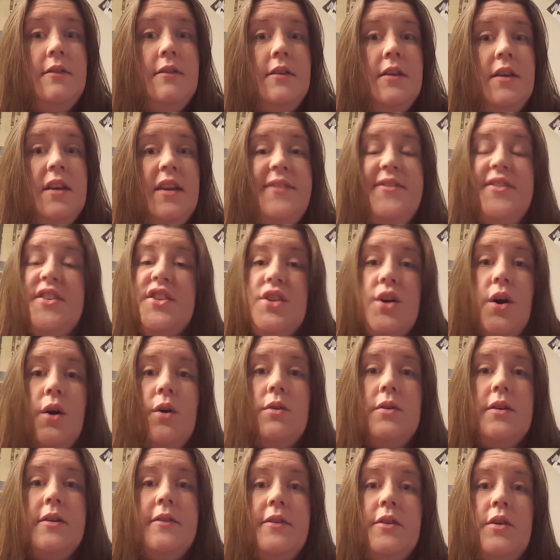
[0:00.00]
If you
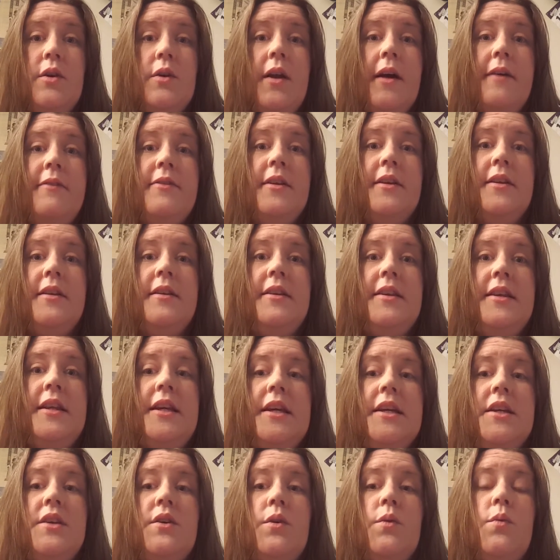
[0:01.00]
don't, and you don't have the
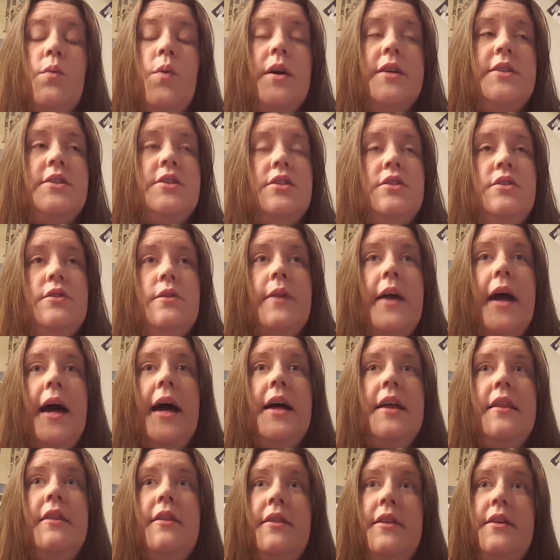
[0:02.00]
need or want to do
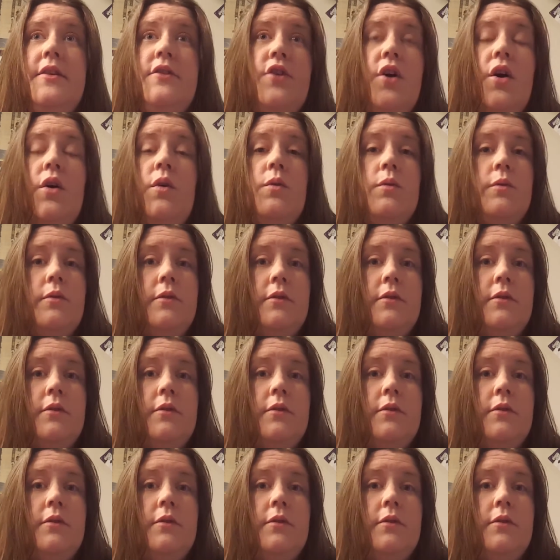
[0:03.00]
that, then don't.